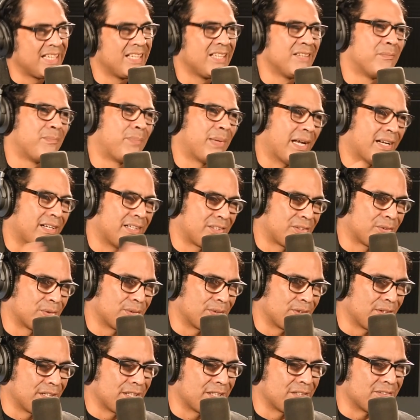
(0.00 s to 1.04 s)
Pair it to
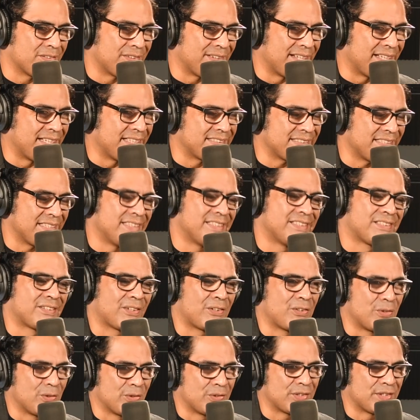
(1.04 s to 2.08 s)
another device and then
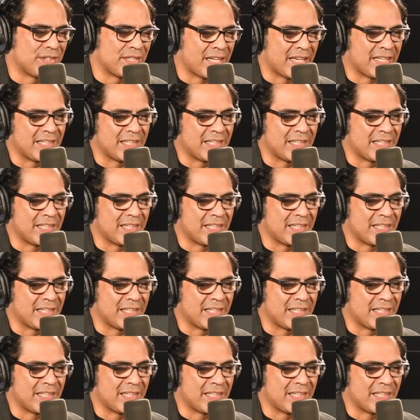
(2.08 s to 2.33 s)
start using that,